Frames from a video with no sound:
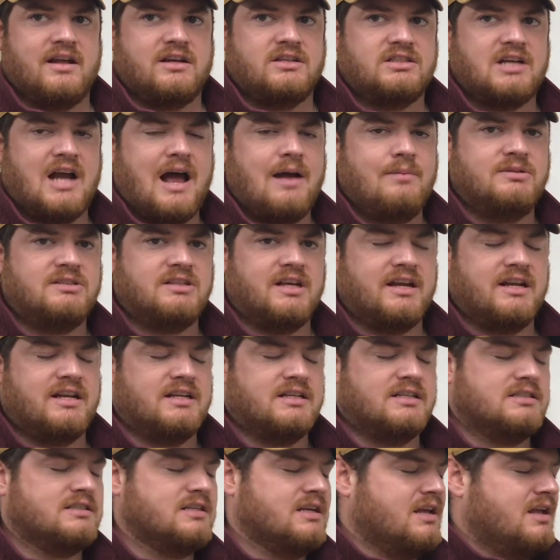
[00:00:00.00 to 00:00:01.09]
job site
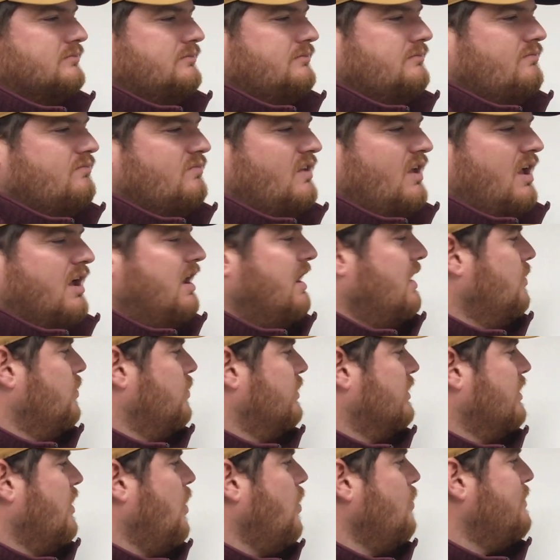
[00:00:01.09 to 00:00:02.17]
is,
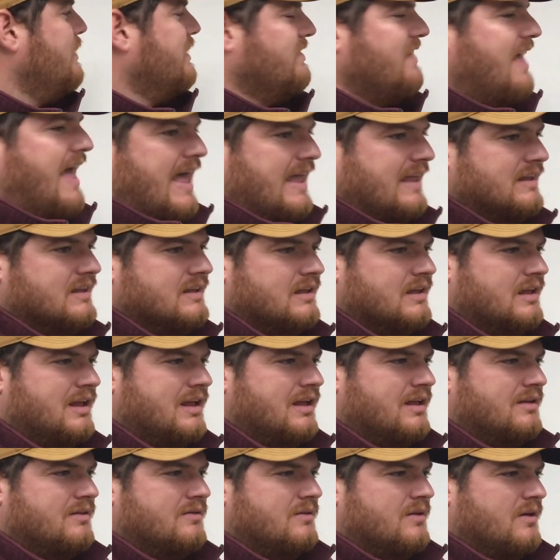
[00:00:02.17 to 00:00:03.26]
we're hoping that
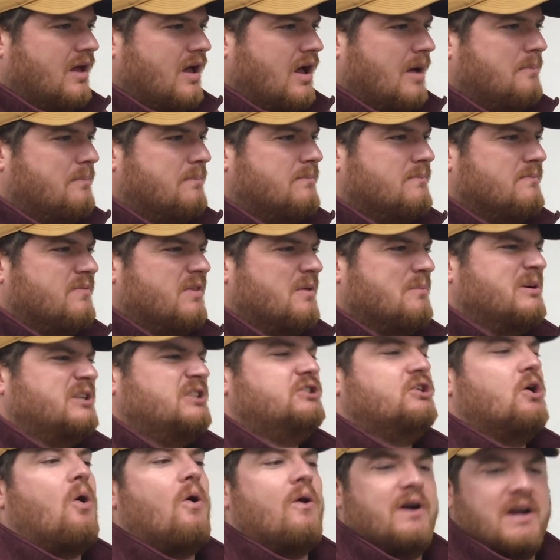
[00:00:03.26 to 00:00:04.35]
the
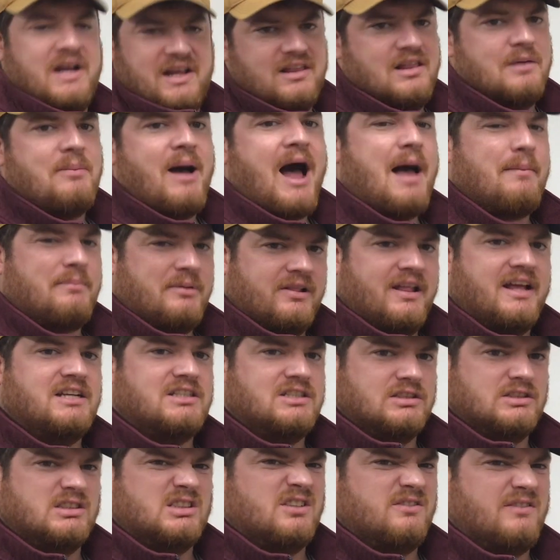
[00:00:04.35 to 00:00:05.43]
majority of the
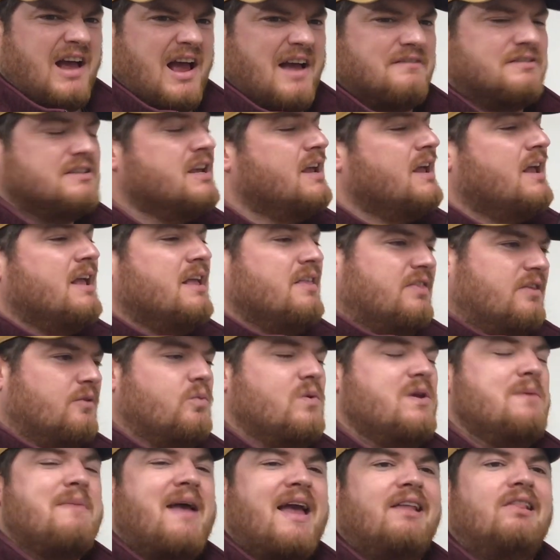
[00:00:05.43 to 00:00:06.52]
population survives. That
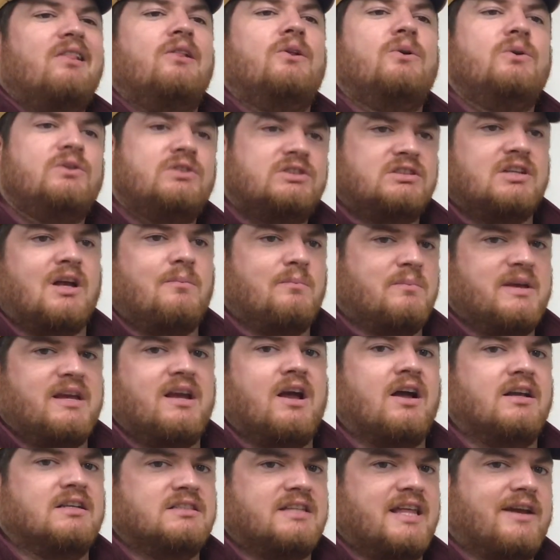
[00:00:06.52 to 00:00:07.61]
we may lose some
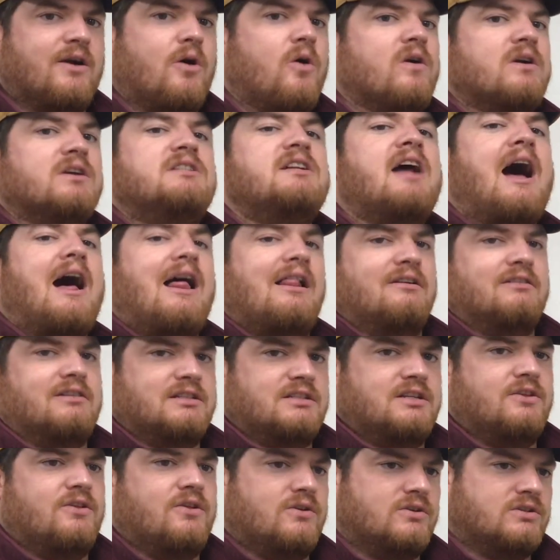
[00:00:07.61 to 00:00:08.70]
because they aren't tolerant
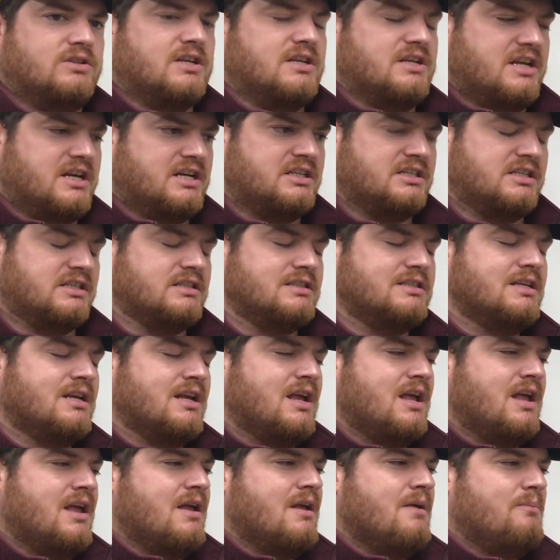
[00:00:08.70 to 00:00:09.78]
to those conditions,
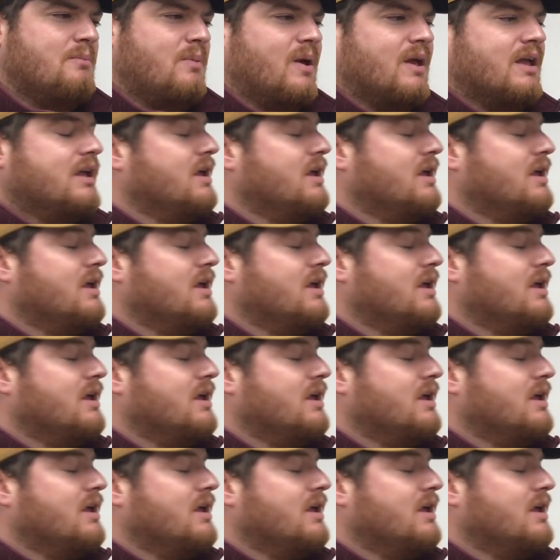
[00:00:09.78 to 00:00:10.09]
but